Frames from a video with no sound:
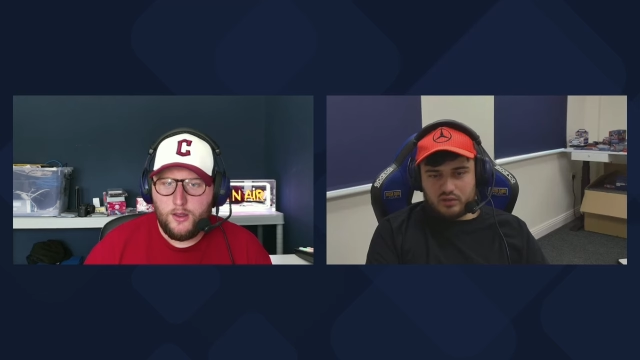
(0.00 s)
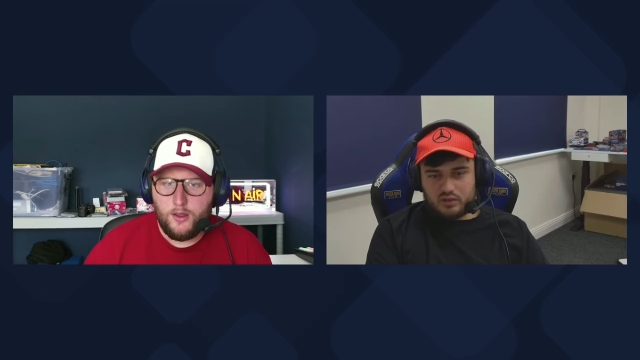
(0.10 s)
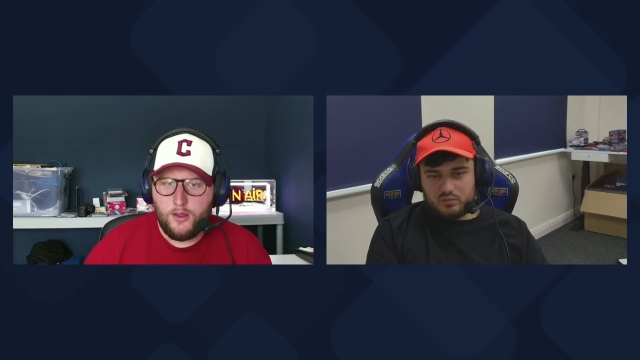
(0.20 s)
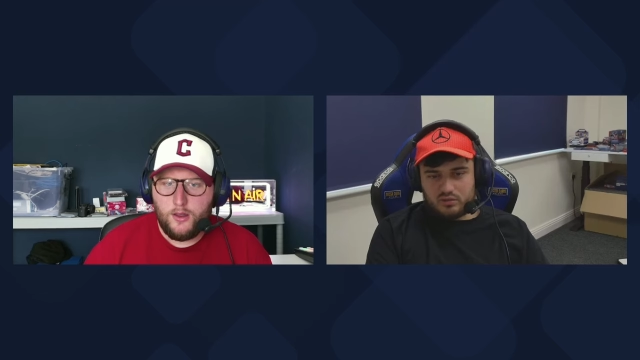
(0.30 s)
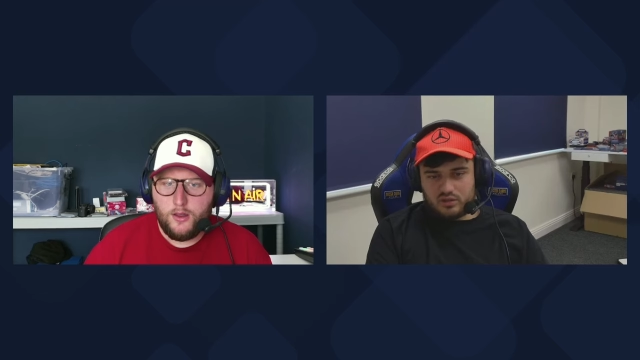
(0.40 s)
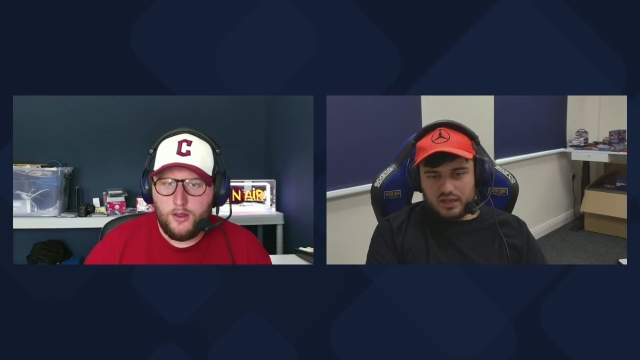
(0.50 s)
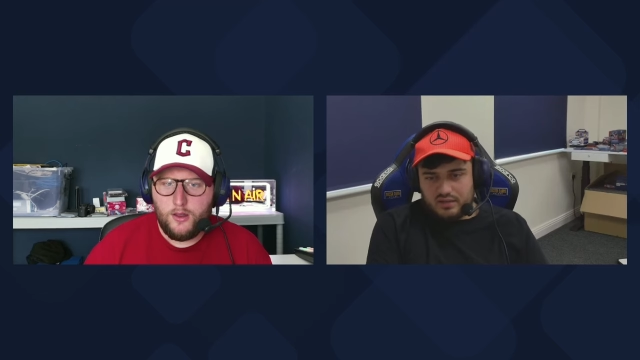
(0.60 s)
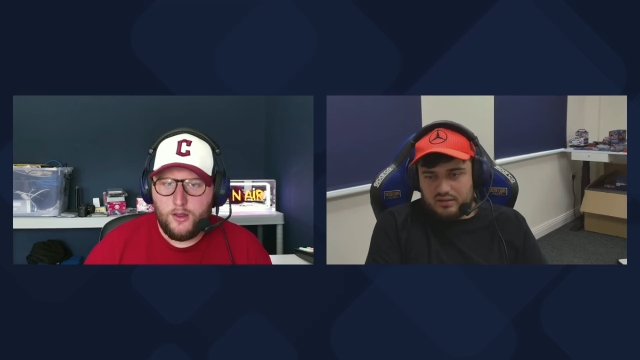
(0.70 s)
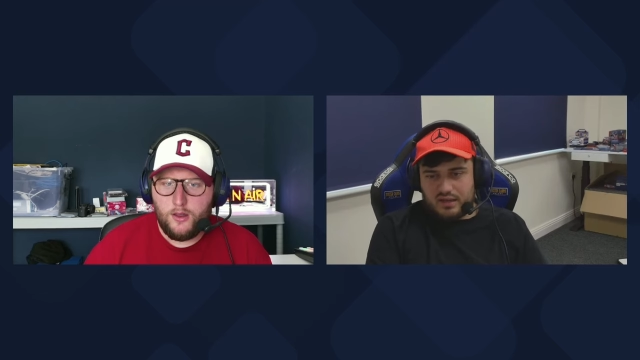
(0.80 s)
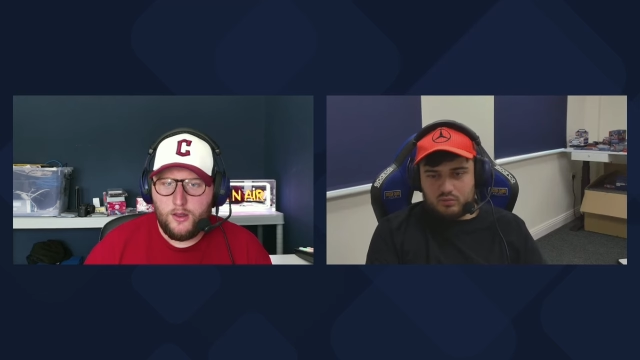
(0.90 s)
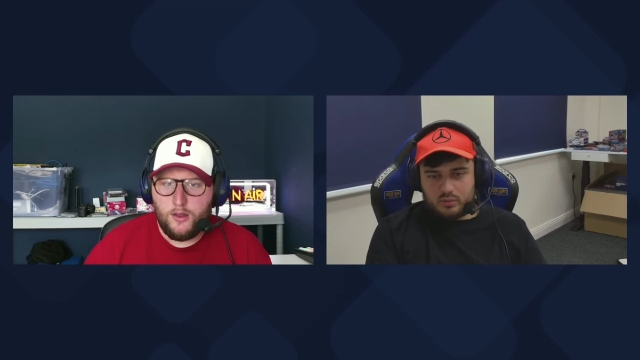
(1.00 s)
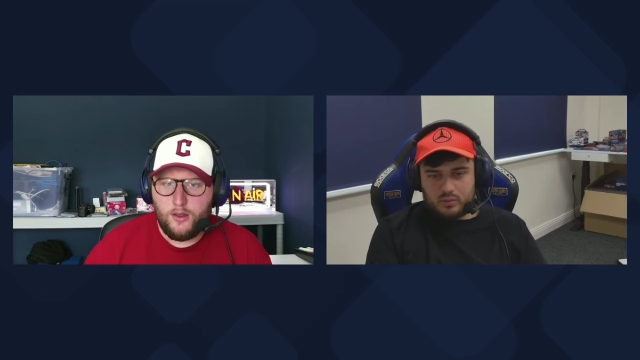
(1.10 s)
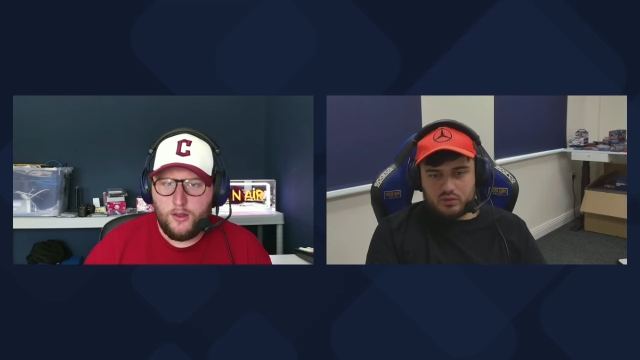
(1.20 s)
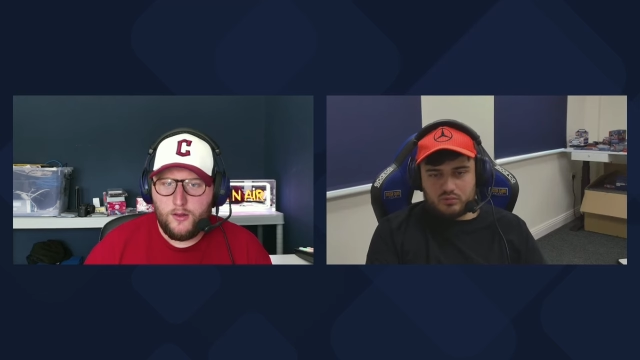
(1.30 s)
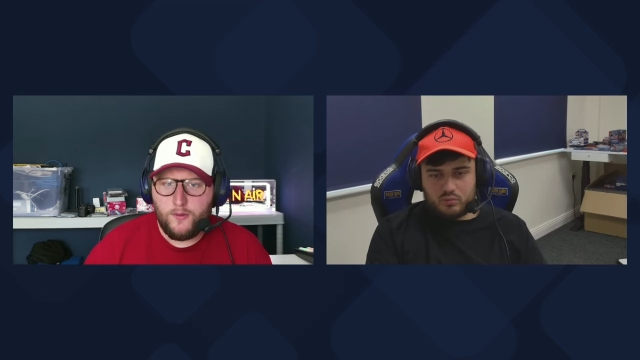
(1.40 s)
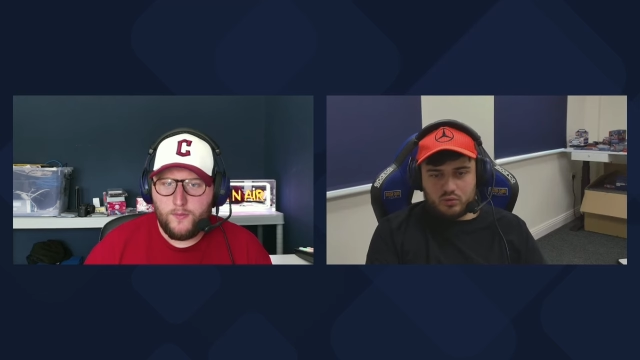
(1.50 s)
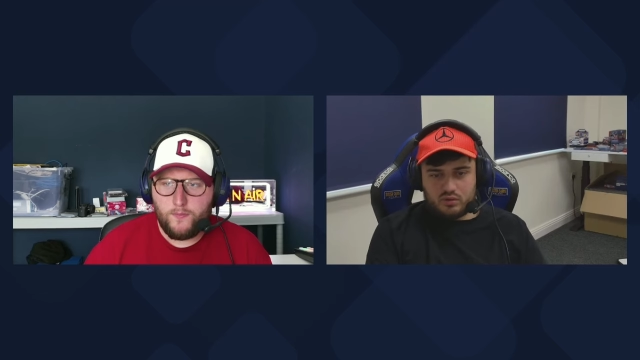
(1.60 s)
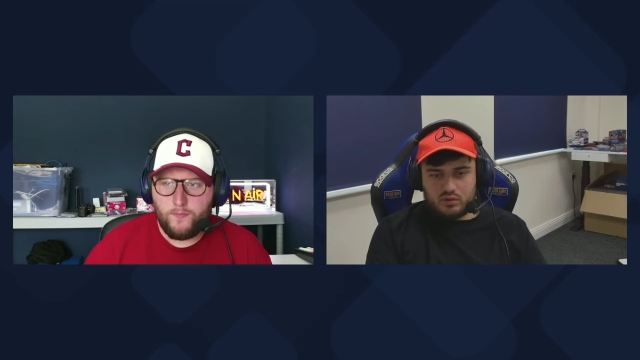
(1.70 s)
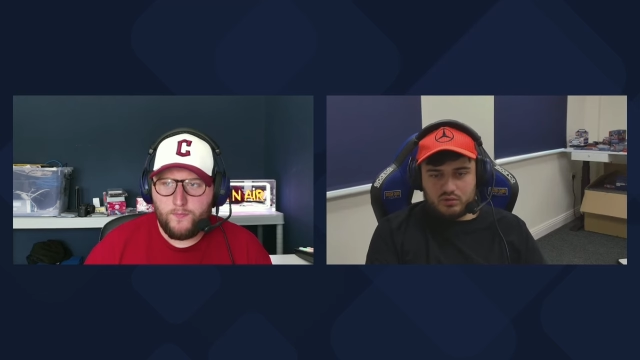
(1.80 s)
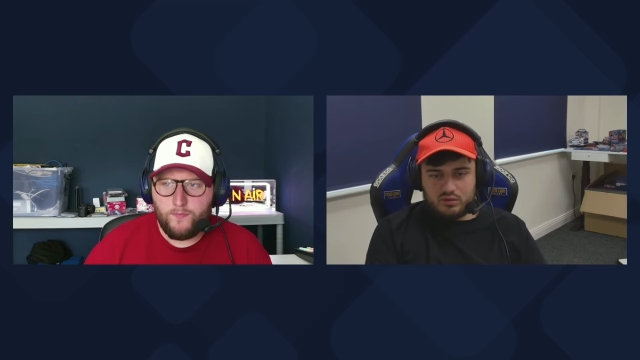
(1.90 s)
Speaker 1: vibe, where it's like, yeah, the 10 will be worth more
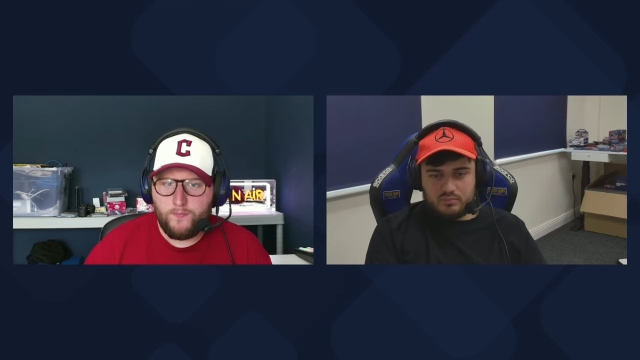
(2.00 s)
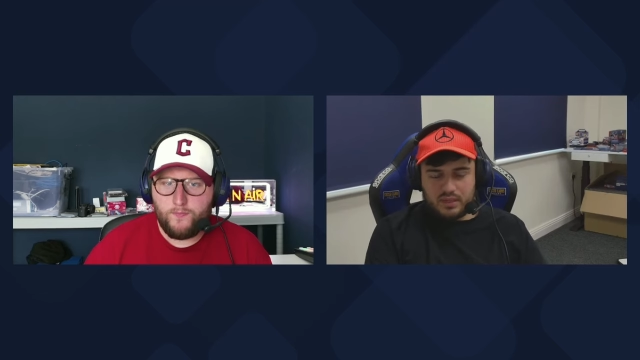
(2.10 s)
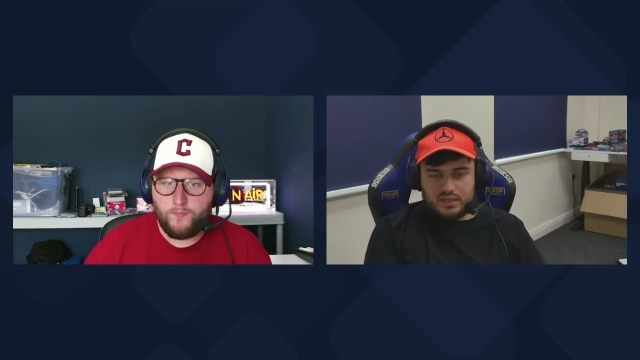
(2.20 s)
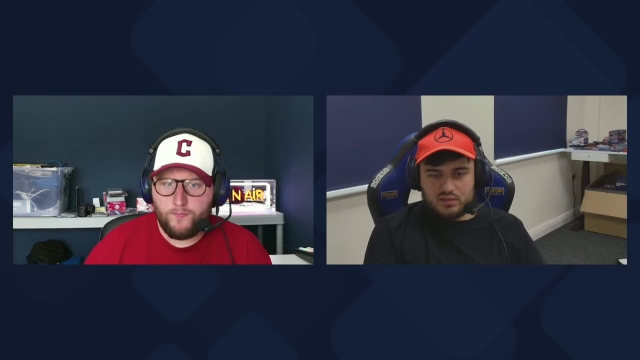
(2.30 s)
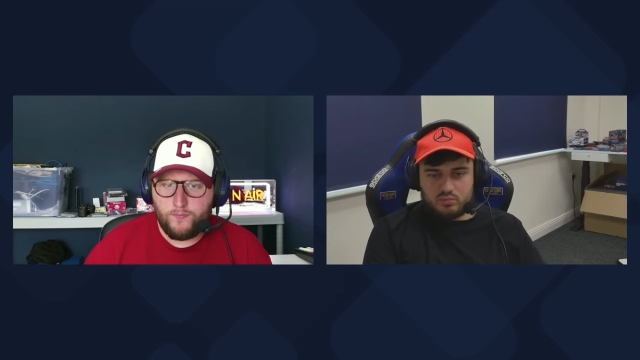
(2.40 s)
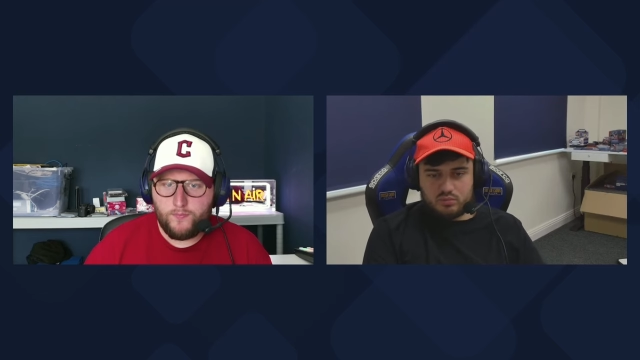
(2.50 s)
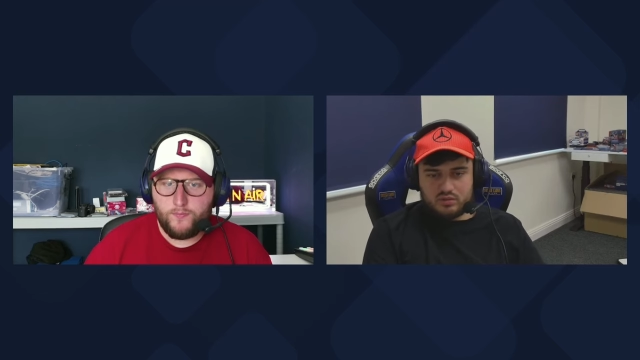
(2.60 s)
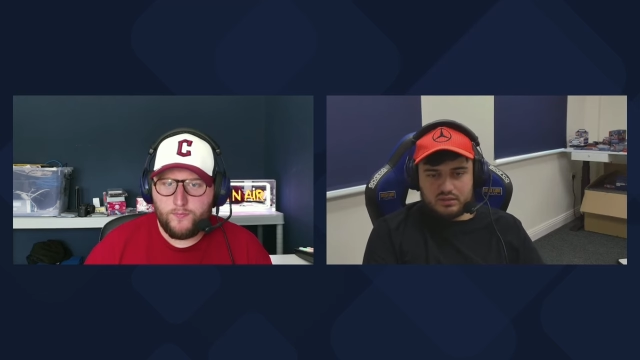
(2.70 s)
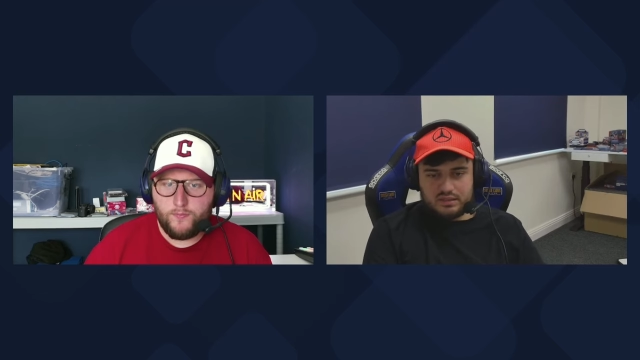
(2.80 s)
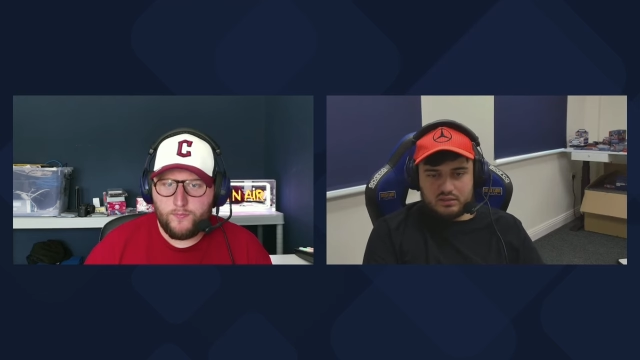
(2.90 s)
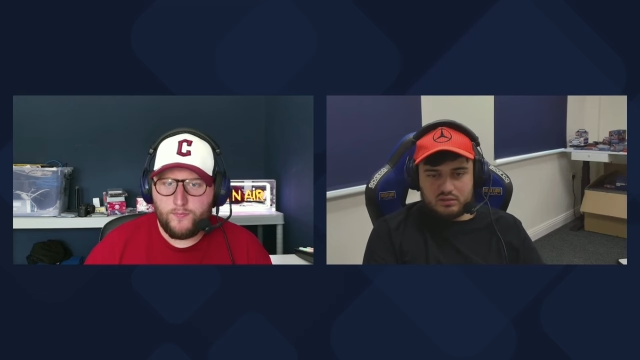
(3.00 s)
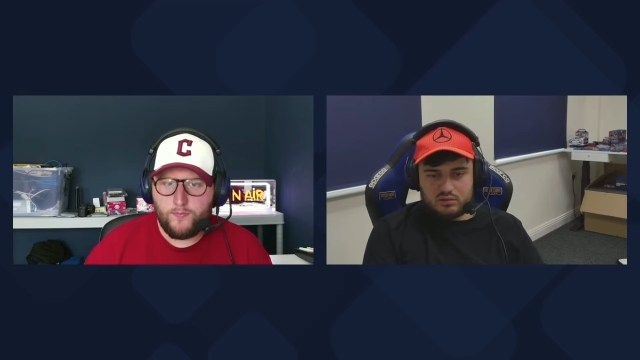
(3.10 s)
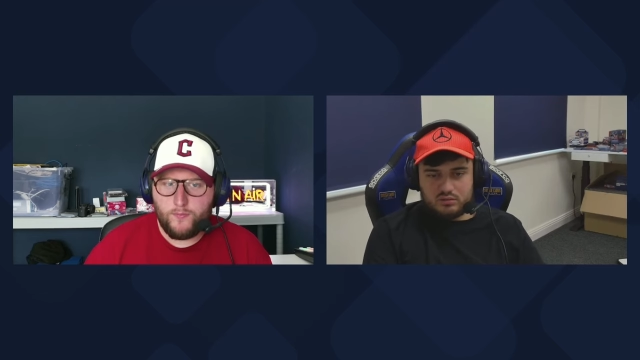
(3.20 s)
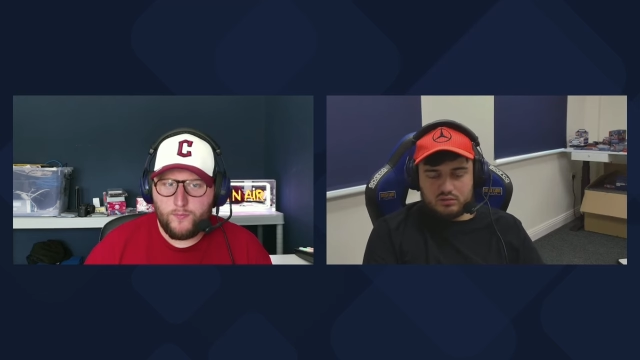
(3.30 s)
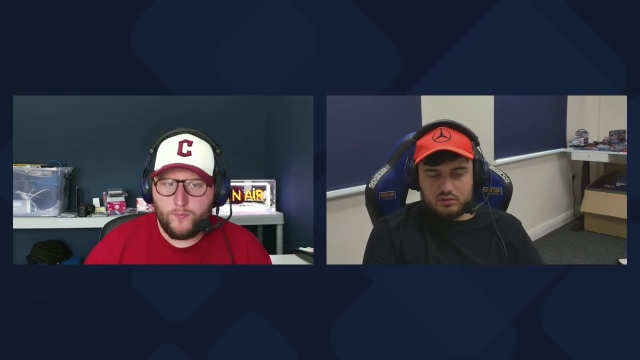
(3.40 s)
than the base, but it's still